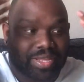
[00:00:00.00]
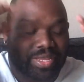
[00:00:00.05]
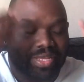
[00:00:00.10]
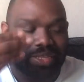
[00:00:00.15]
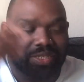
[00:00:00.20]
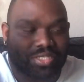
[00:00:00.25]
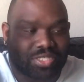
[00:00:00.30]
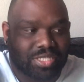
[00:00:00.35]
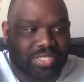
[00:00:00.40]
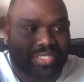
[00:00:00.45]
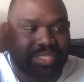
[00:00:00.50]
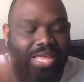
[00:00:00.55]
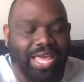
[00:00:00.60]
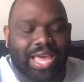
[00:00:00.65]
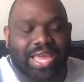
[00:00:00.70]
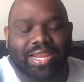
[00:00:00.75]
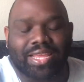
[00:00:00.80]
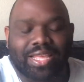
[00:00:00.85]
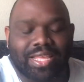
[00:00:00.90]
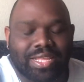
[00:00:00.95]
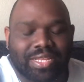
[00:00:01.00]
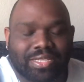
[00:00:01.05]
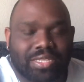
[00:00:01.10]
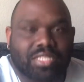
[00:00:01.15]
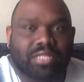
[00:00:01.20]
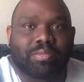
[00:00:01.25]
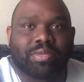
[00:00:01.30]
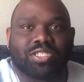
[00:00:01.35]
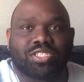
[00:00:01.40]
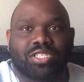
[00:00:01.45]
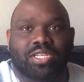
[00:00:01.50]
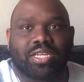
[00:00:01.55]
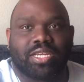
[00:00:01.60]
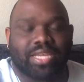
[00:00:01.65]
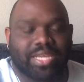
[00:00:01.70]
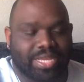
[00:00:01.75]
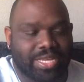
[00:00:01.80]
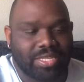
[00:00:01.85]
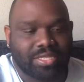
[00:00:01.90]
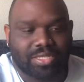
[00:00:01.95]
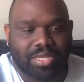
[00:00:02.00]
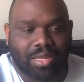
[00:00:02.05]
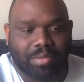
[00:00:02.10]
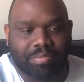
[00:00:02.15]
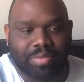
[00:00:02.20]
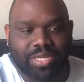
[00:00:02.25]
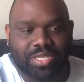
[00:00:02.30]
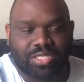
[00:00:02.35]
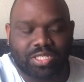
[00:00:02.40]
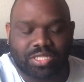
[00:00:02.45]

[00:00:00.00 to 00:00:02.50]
It's just that. Doesn't mean she is a bitch.